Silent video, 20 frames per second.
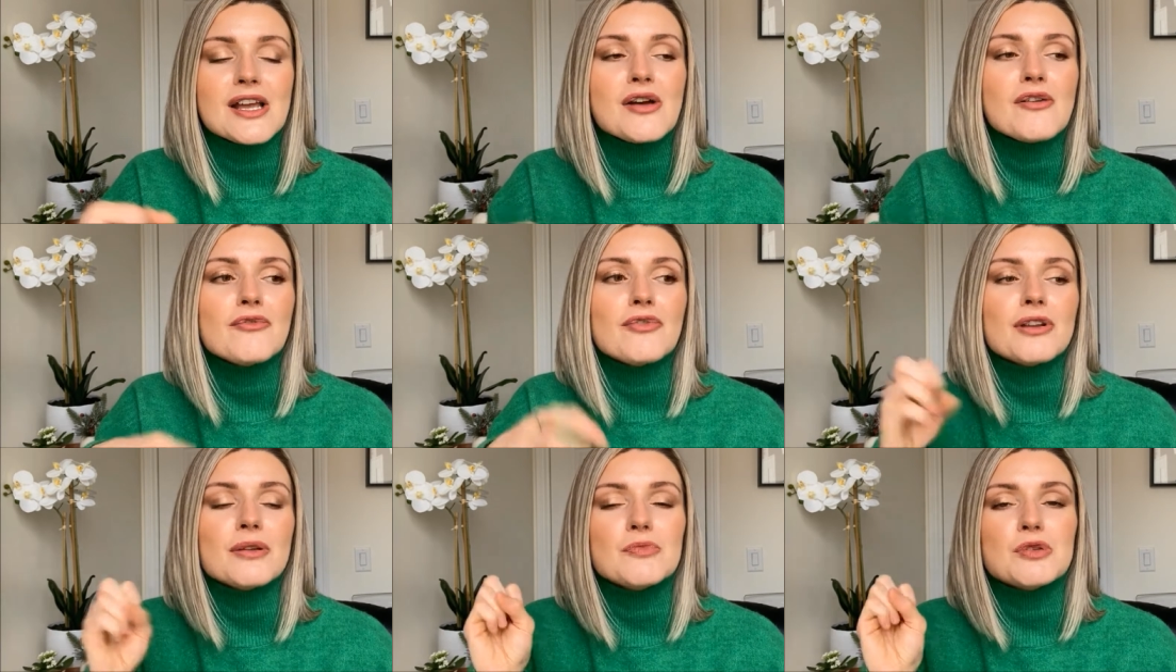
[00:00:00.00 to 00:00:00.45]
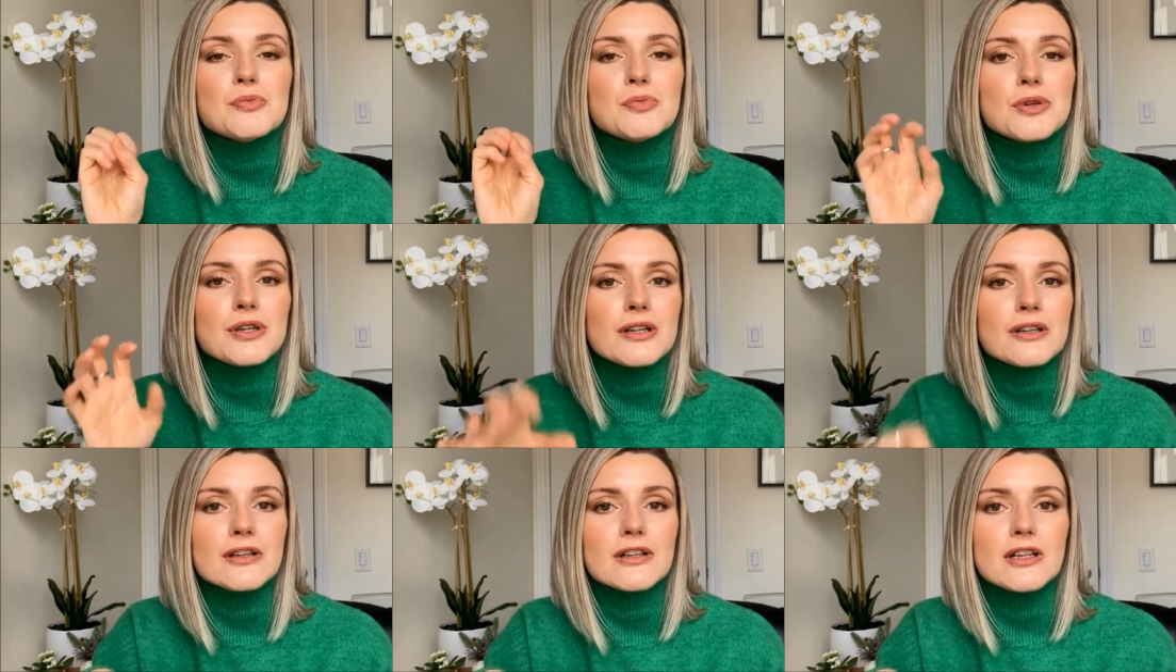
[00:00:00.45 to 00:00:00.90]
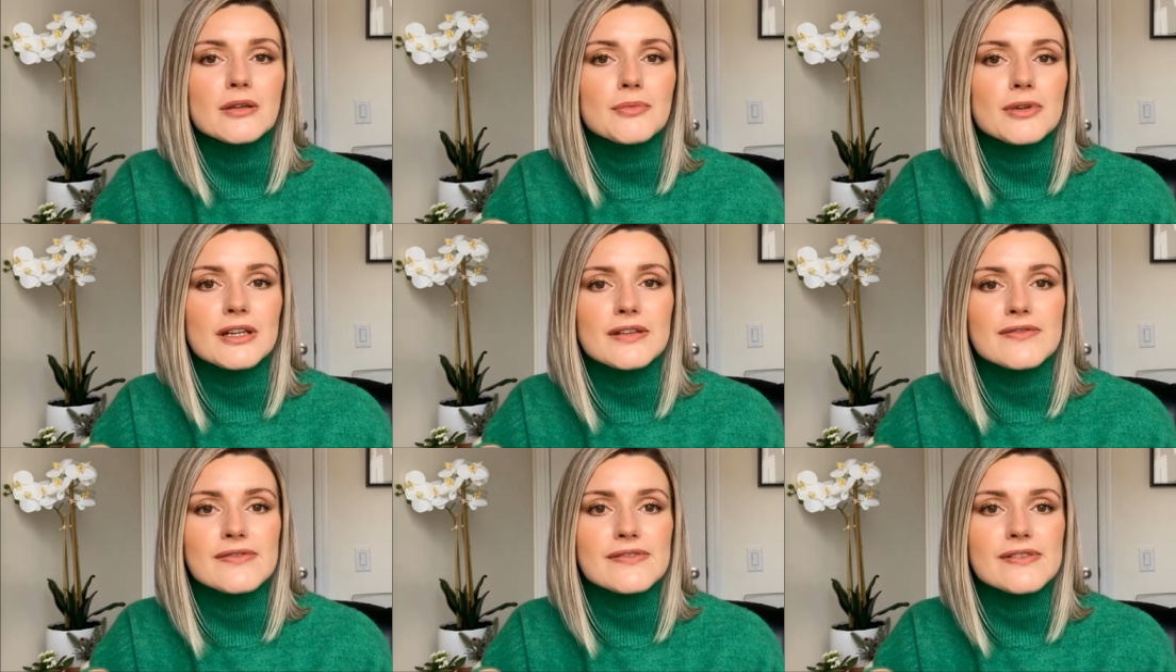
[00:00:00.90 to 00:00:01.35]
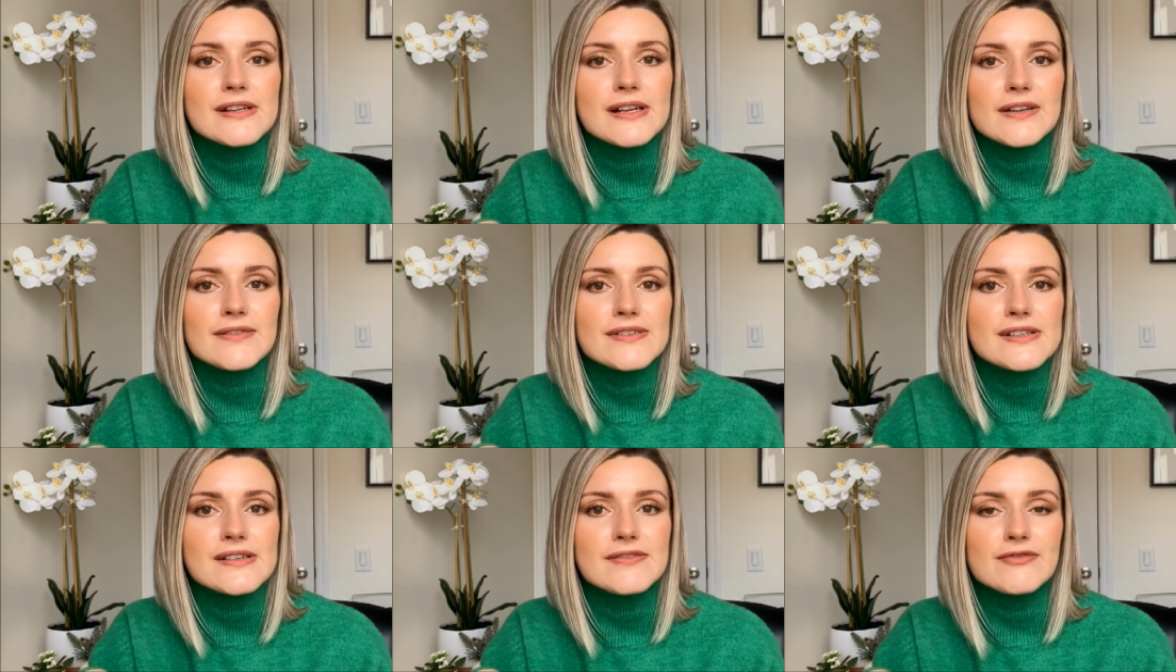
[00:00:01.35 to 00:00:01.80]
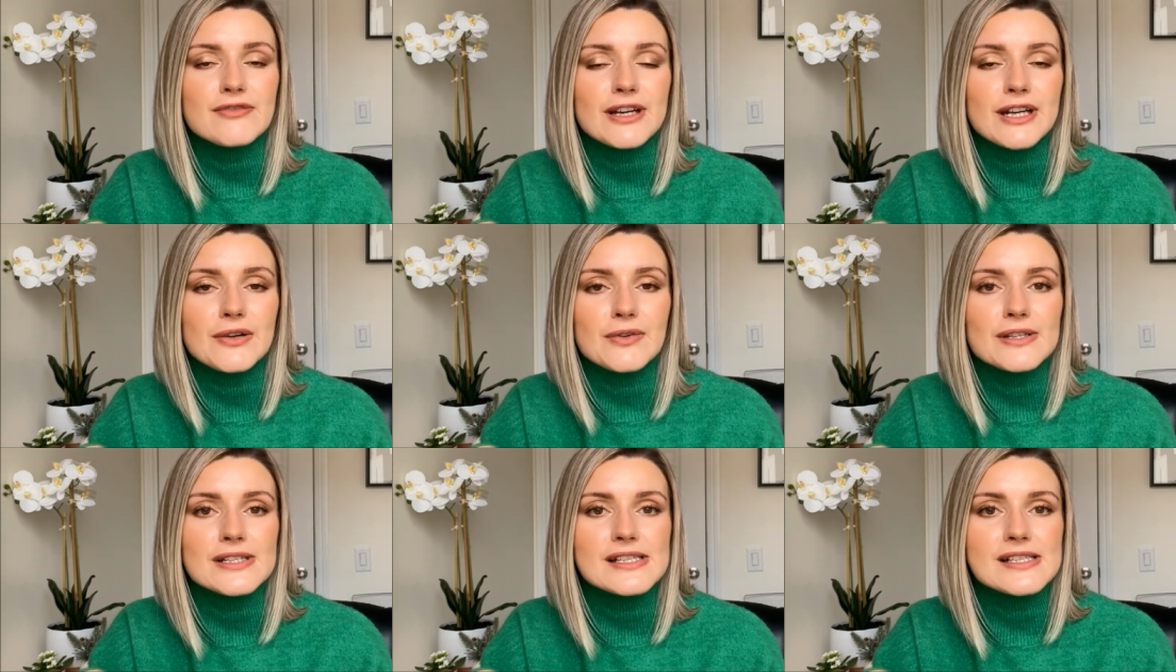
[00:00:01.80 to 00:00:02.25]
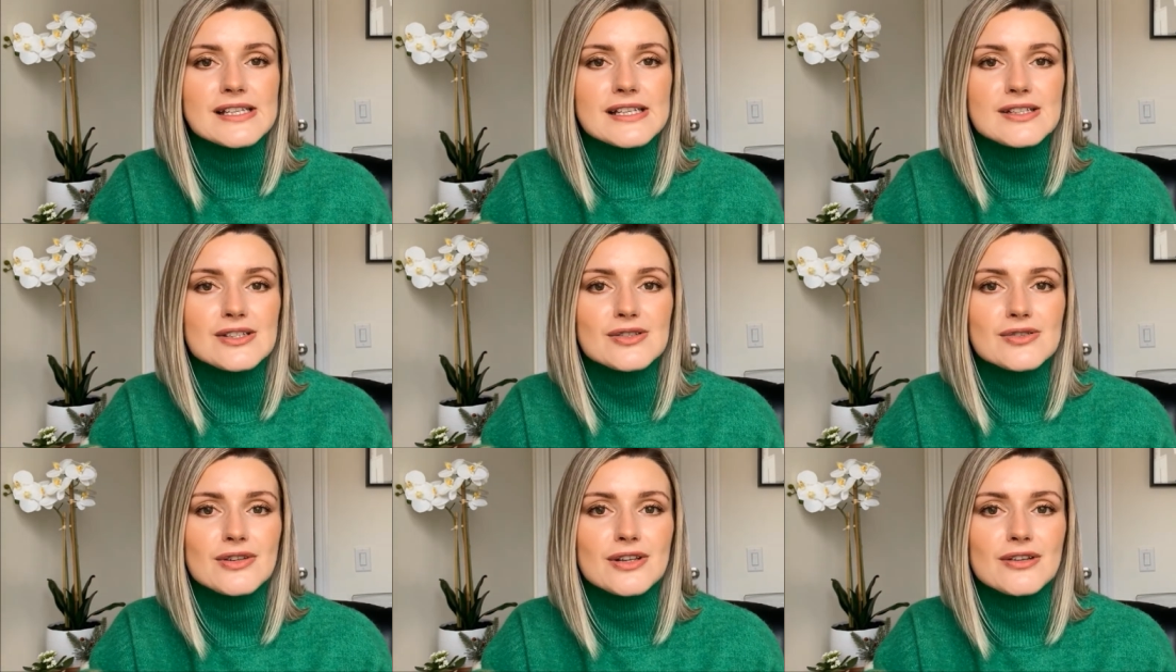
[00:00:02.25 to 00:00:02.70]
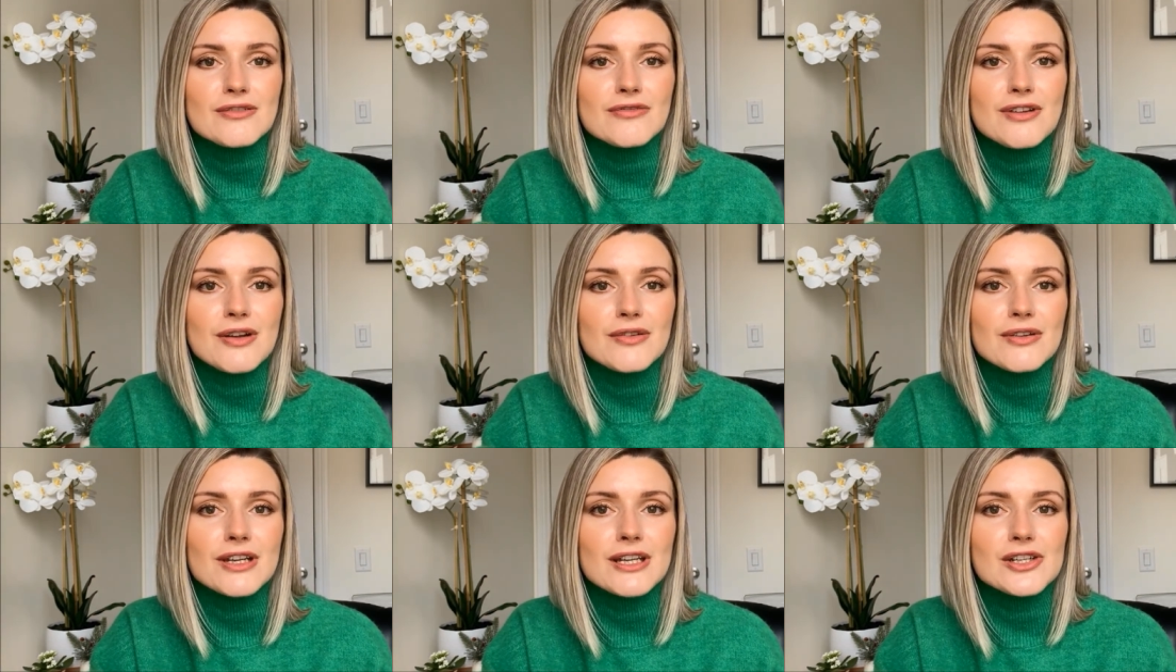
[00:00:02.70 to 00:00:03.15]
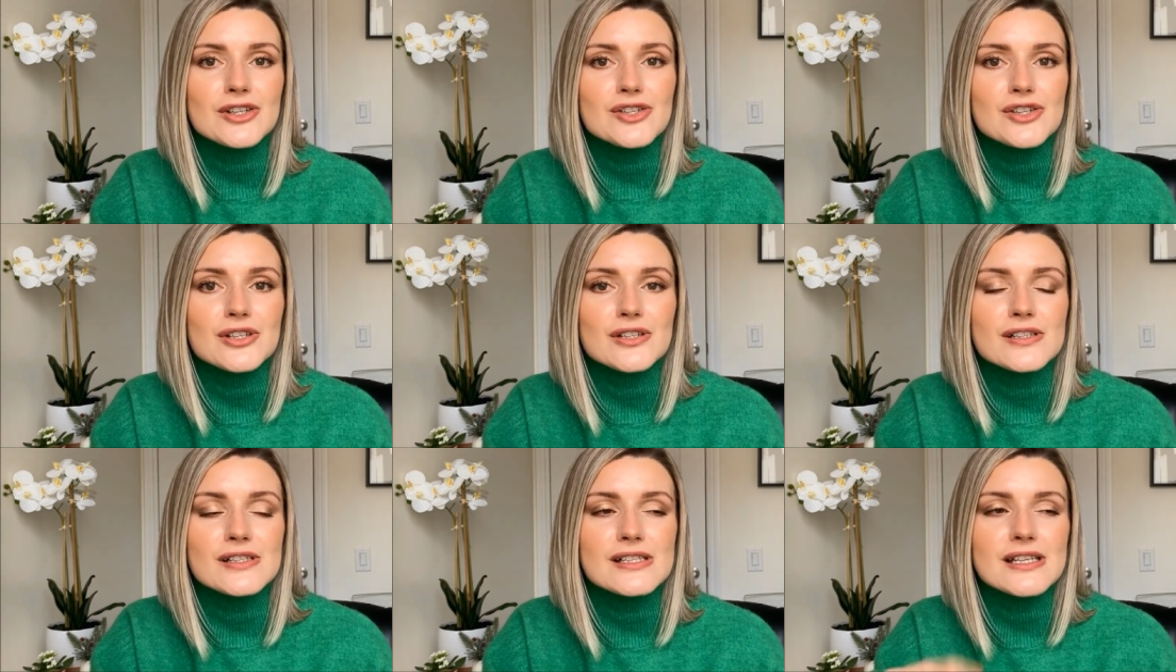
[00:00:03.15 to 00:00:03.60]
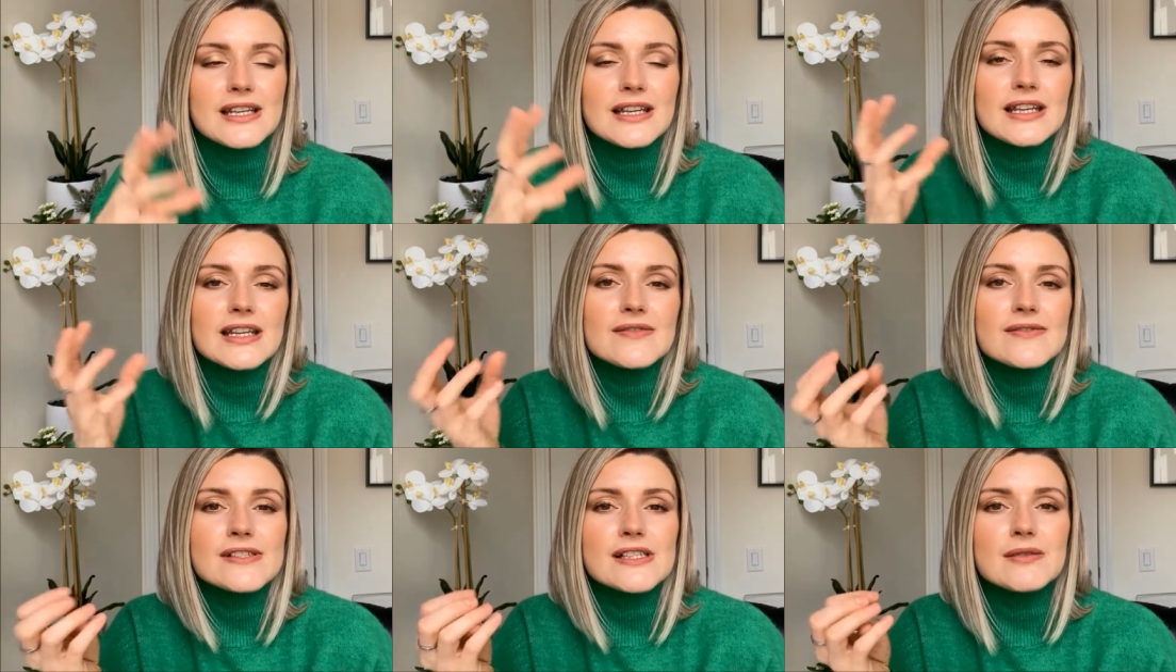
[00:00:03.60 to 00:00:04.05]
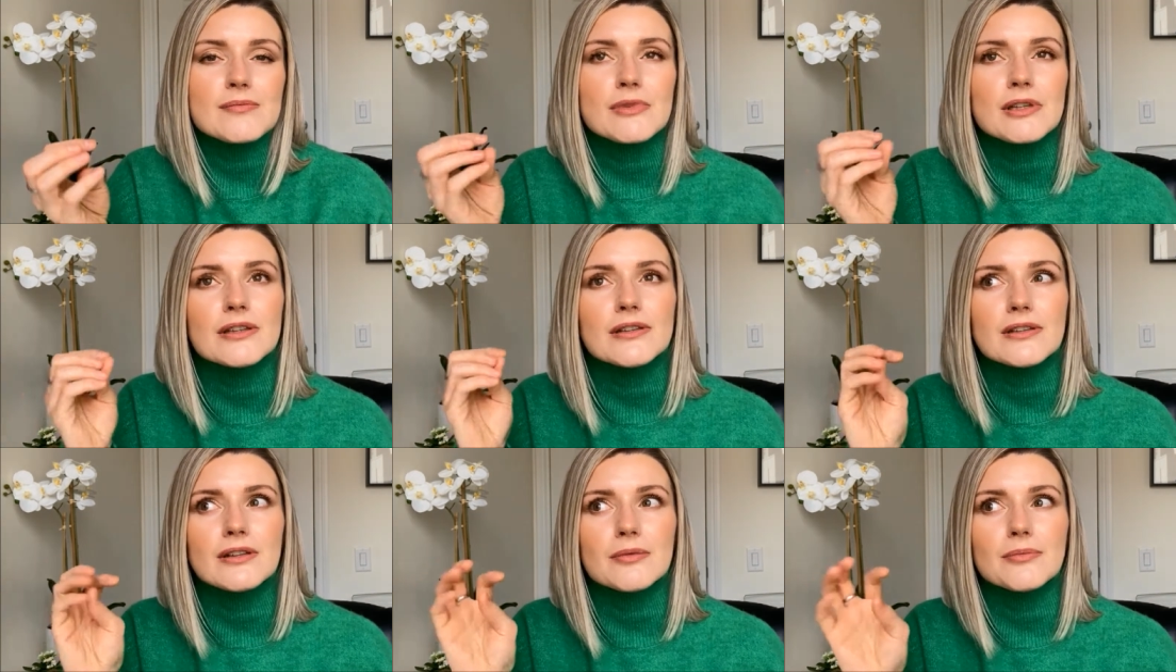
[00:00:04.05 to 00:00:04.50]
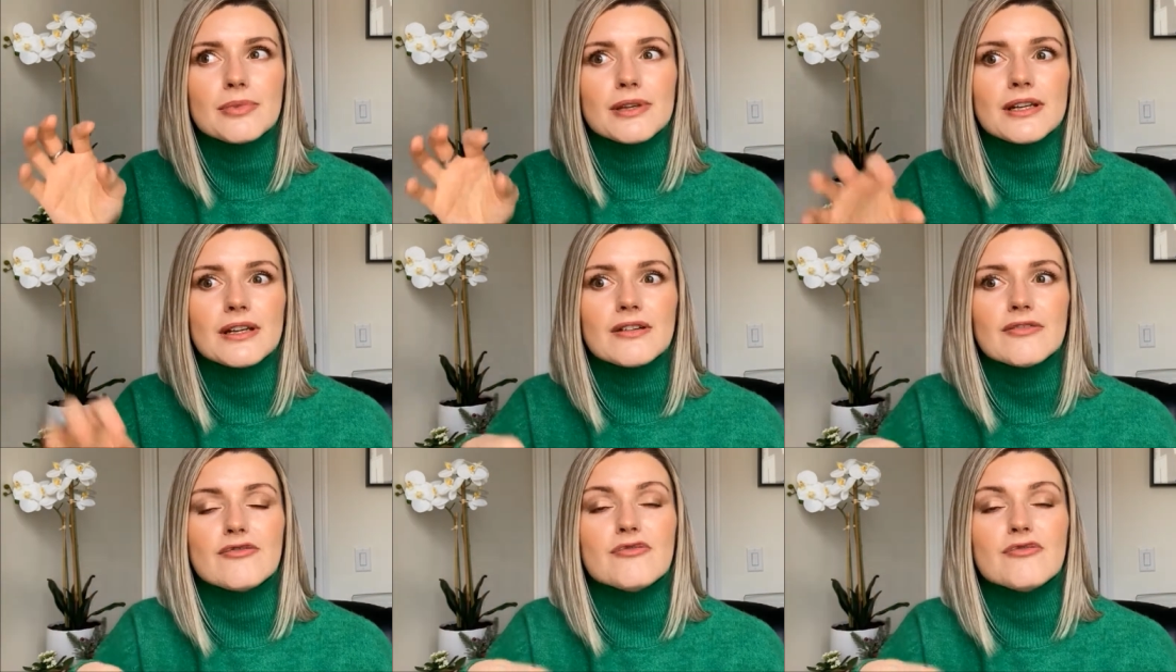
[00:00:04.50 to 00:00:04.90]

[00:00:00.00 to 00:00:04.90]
for them to put a little bit of fragrance into their foundation. It gives them a little bit of